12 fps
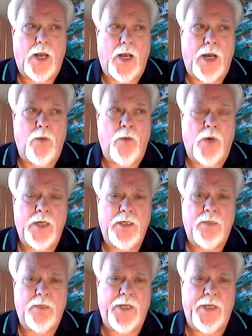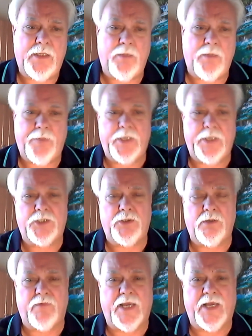I wanted to paint the
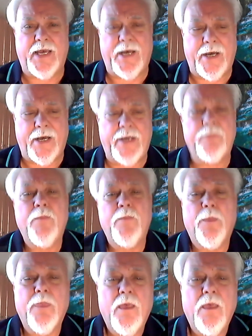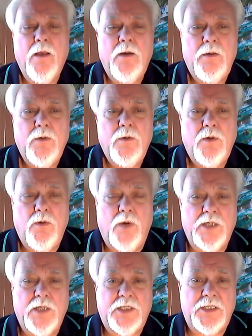picture of a guy who
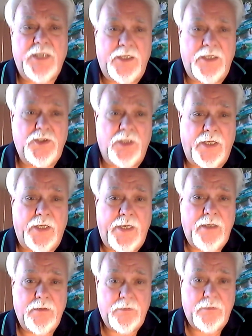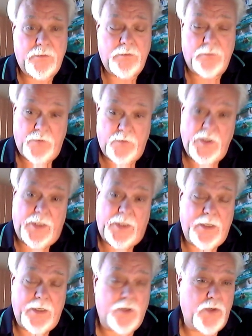was essentially,
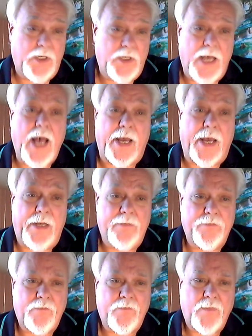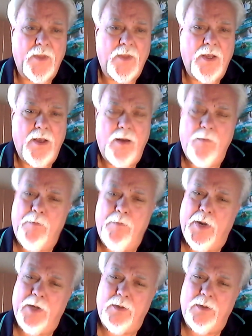really, a good guy,
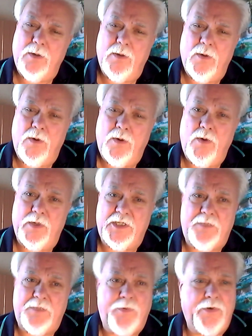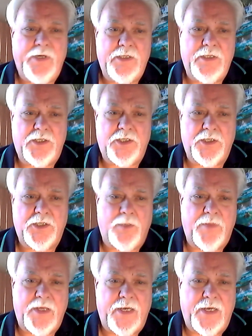but who experienced
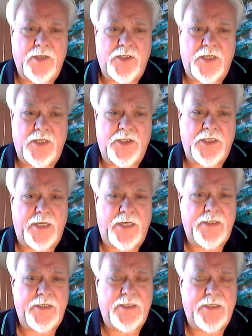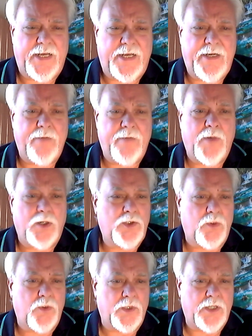some things that sent, set him
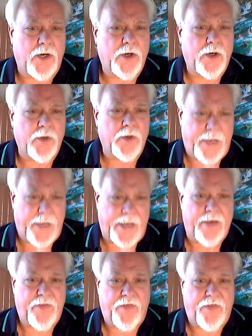onto a darker path.